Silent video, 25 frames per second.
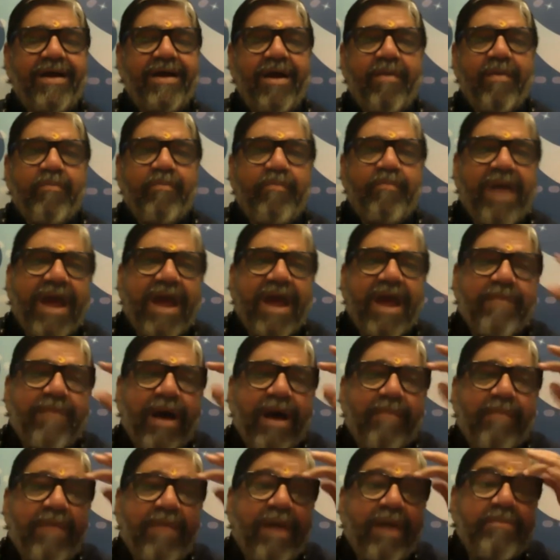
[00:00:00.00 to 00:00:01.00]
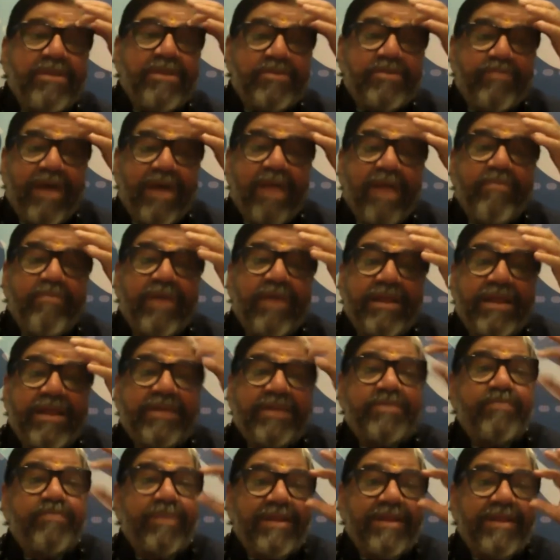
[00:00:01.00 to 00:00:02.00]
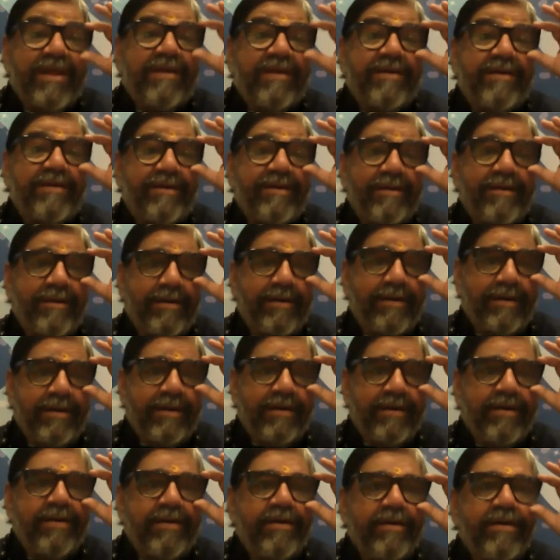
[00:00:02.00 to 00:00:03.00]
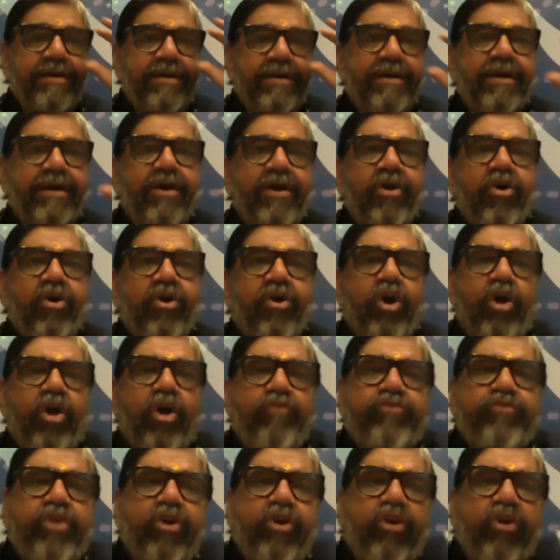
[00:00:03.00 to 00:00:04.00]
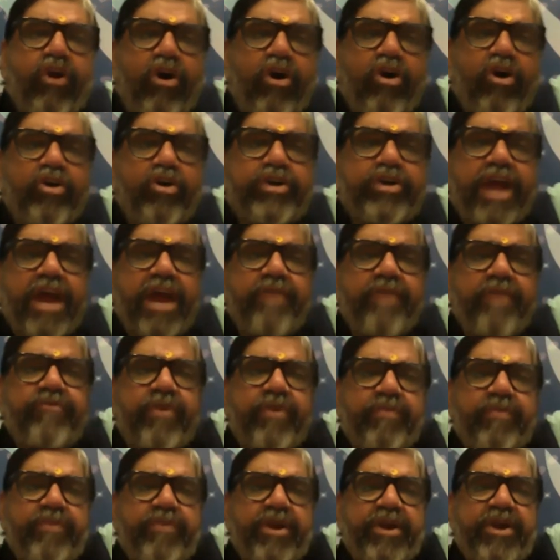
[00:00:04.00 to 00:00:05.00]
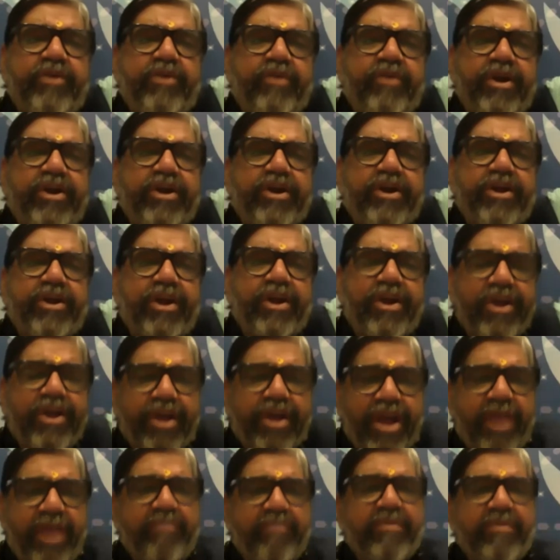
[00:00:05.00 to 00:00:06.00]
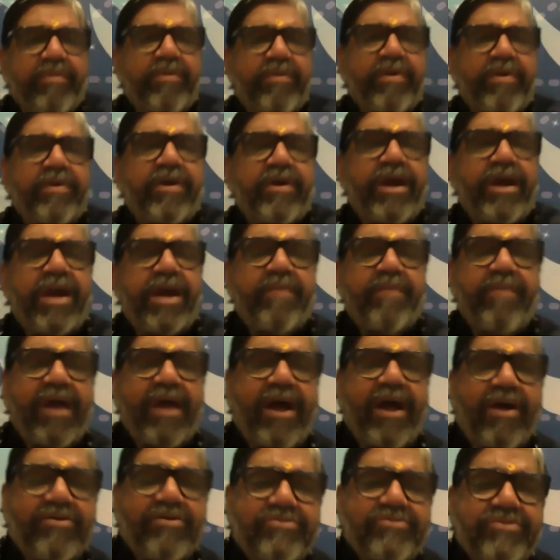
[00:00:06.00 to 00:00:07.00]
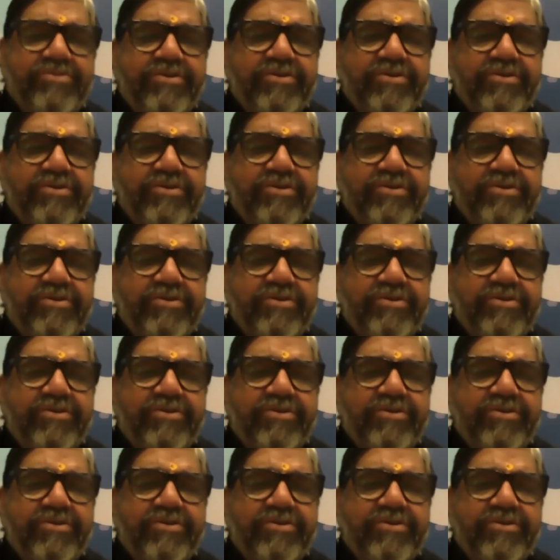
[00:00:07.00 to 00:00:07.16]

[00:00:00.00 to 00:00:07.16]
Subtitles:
My mama means my mother's brother. After a long time, 15, 20 years, he came at my house.